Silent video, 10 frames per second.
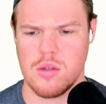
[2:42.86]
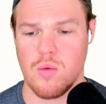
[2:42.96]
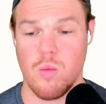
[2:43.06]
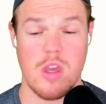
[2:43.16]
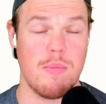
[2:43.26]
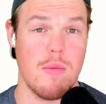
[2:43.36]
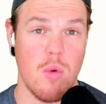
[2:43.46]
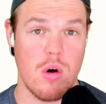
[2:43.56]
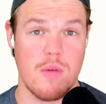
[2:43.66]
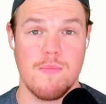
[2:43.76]
We could put
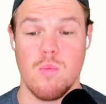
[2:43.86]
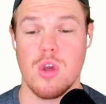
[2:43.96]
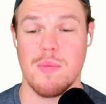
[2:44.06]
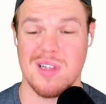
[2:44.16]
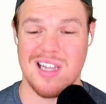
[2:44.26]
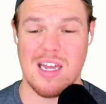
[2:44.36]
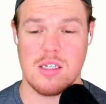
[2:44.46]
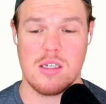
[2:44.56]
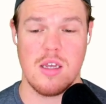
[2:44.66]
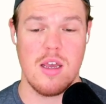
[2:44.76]
more, we could put
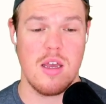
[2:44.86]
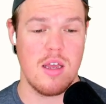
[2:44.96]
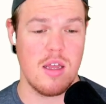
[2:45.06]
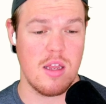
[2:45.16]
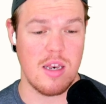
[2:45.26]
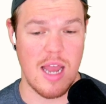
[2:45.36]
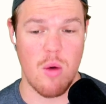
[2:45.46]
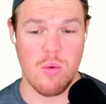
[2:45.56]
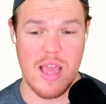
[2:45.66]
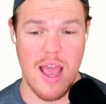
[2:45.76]
less. Now
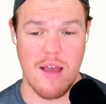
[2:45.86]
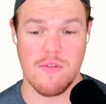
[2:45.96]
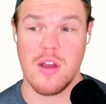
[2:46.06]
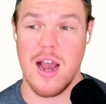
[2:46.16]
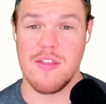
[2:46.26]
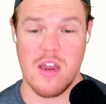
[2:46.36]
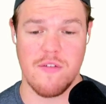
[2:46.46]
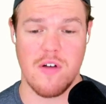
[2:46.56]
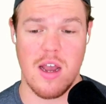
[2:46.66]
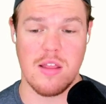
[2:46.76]
we have
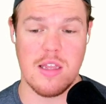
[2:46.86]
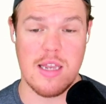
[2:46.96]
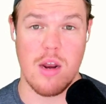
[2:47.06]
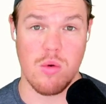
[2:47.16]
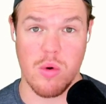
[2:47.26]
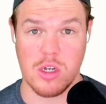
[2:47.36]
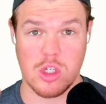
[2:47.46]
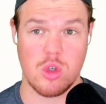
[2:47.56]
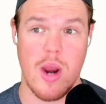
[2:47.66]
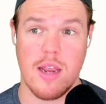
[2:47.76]
identified the data we want to
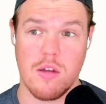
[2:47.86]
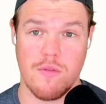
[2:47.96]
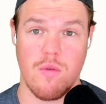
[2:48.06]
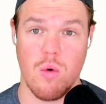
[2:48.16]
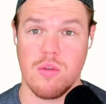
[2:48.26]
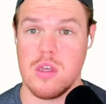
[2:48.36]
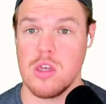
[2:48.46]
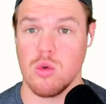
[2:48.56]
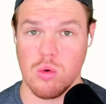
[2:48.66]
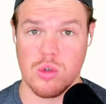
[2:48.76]
extract for the
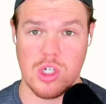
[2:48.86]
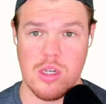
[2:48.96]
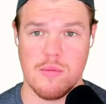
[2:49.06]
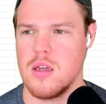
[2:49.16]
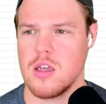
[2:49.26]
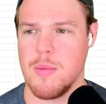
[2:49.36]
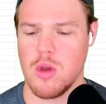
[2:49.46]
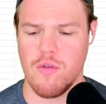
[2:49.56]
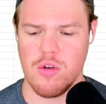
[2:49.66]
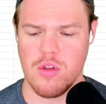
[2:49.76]
Google Sheet. Coming
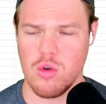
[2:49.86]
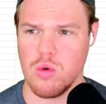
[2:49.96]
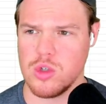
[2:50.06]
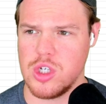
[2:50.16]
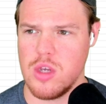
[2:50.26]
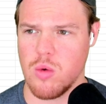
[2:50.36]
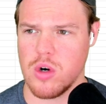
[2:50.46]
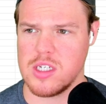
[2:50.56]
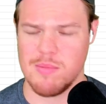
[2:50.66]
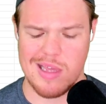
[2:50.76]
over to the Google Sheet, we're going
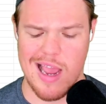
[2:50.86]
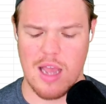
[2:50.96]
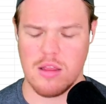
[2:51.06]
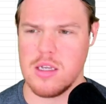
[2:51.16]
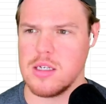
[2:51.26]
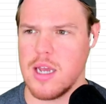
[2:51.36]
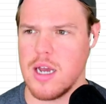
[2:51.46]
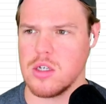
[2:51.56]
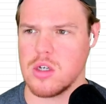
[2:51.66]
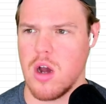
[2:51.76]
to simply add these
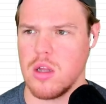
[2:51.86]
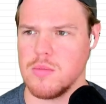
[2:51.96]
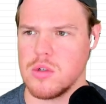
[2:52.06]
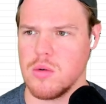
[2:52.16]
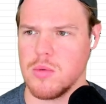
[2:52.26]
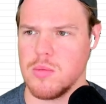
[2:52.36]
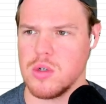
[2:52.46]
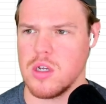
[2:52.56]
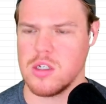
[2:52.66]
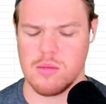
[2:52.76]
as columns. So we put
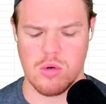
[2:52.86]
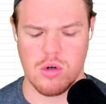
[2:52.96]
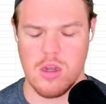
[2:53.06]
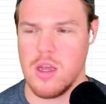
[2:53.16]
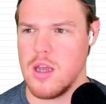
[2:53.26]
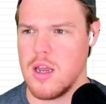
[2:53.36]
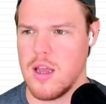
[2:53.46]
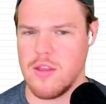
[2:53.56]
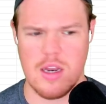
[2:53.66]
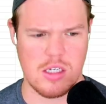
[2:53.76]
customer
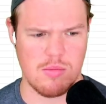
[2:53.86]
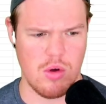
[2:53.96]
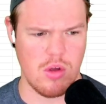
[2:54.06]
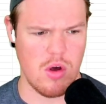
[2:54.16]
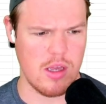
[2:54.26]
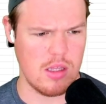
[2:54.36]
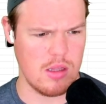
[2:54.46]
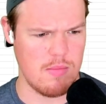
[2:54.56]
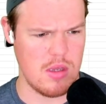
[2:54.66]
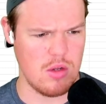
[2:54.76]
and that is small, y'all.
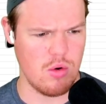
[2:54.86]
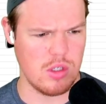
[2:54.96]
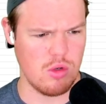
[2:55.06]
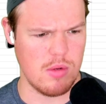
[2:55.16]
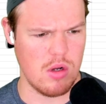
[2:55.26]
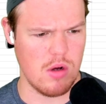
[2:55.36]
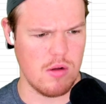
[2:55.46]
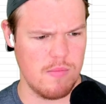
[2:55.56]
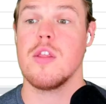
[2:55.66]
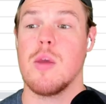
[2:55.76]
let me go and zoom in, y'all.
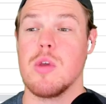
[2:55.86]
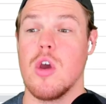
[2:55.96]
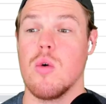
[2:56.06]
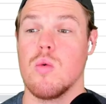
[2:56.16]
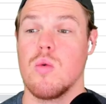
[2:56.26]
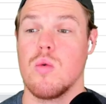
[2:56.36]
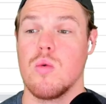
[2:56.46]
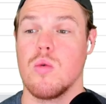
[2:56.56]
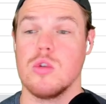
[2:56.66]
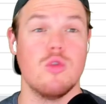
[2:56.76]
There we go.
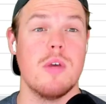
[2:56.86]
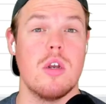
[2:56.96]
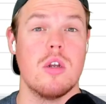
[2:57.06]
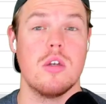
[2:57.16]
Zoom in.